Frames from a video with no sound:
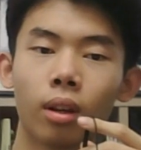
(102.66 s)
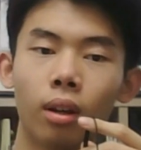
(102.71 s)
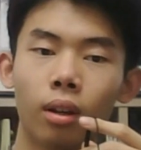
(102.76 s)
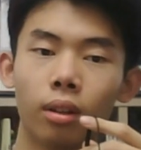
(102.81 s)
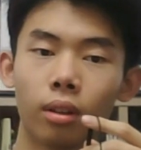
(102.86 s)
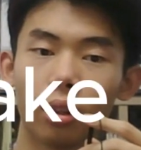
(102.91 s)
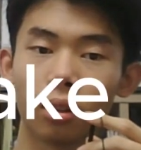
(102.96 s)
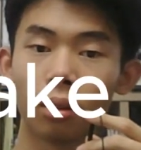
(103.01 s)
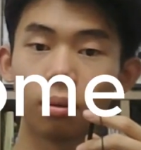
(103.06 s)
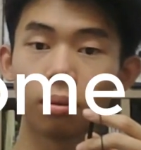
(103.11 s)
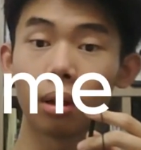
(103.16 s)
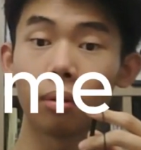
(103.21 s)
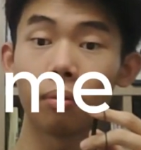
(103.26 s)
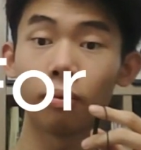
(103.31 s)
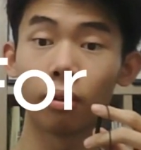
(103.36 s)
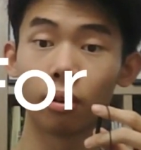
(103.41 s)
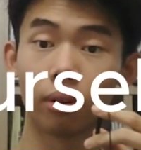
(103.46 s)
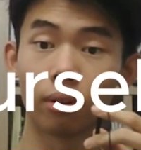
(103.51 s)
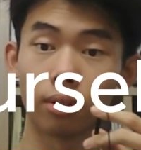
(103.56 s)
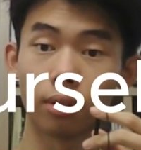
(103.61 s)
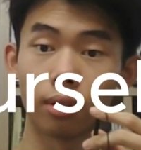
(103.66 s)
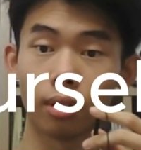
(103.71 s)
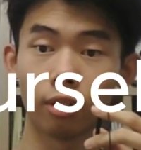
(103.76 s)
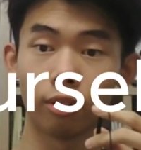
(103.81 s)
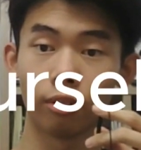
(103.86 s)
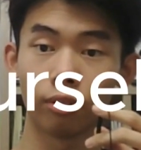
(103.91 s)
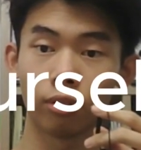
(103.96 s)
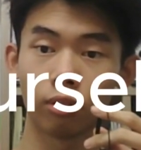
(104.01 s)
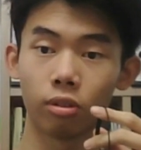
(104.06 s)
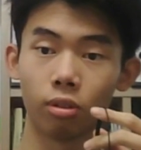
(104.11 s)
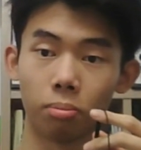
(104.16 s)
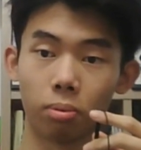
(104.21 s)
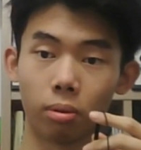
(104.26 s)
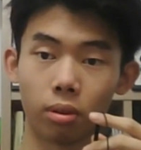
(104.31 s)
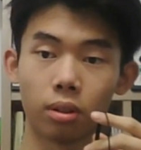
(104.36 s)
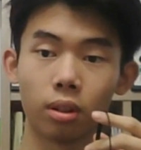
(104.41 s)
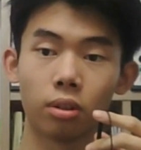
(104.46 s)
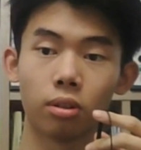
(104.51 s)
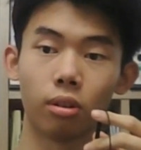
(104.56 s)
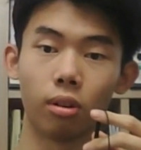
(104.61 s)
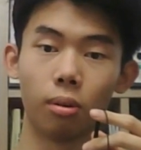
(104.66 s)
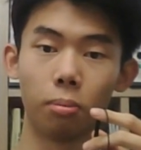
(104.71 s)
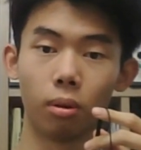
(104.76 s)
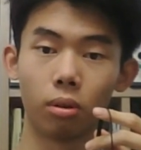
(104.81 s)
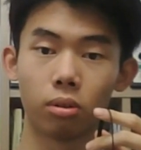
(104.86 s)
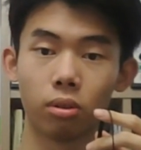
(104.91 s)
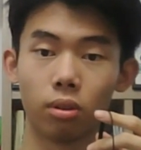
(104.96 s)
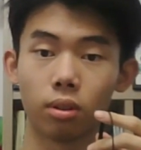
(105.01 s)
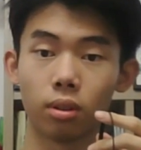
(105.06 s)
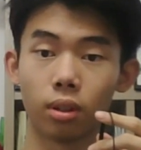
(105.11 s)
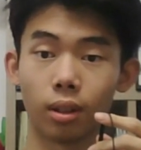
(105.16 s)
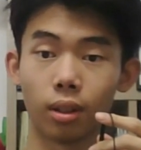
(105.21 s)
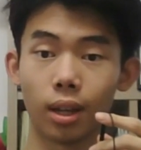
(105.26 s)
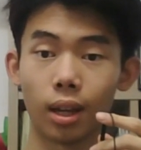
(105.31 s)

Take some time for yourself to process your emotions and